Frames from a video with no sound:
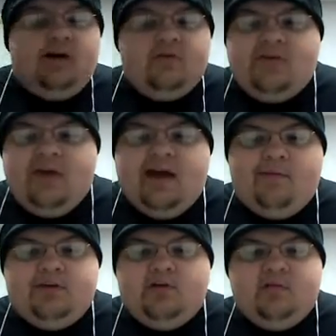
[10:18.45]
Other than that,
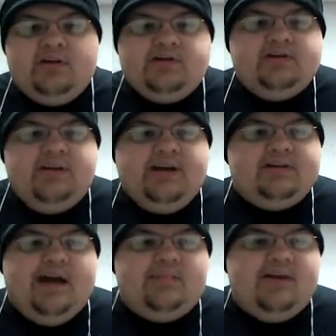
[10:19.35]
I mean, you're really just the
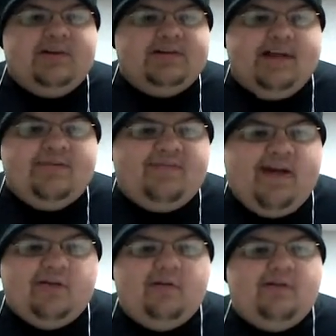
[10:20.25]
entertainment
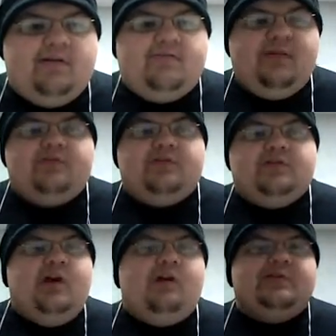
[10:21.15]
value of the
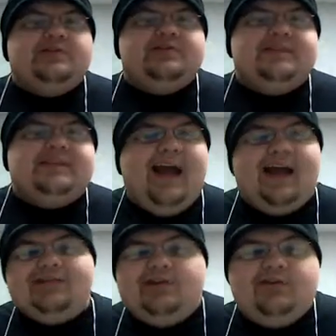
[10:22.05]
show is just
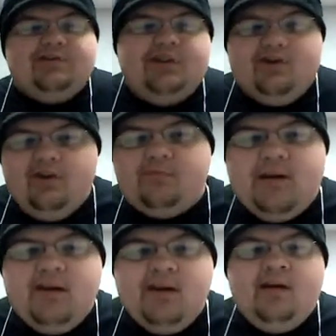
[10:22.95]
not as good as it could
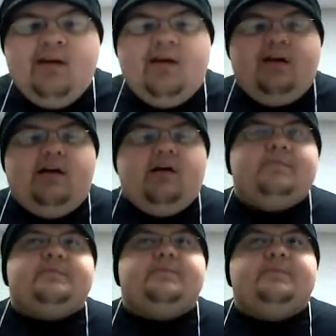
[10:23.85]
be.
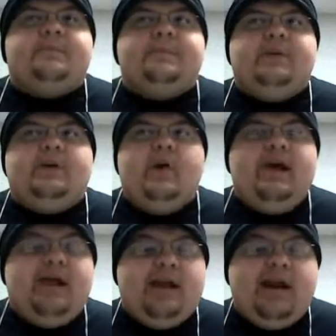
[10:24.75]
You know,
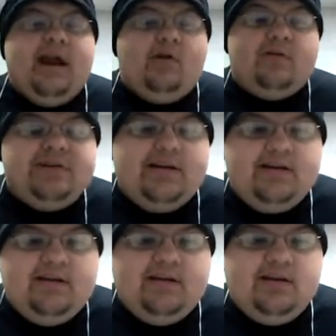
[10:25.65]
and I've always
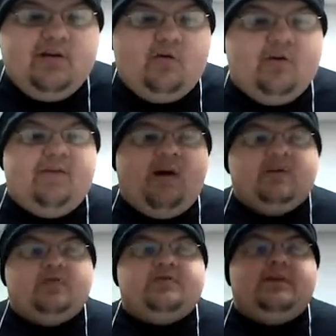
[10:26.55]
said, you know, Ring of
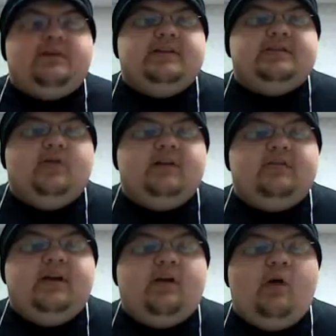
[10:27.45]
Honor is one of those companies where
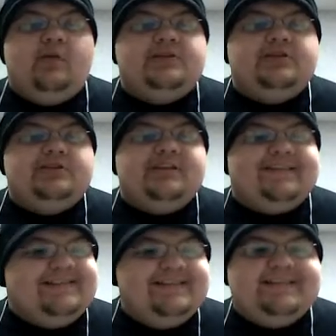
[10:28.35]
they're always just
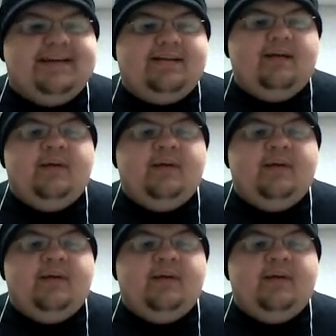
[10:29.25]
consistent.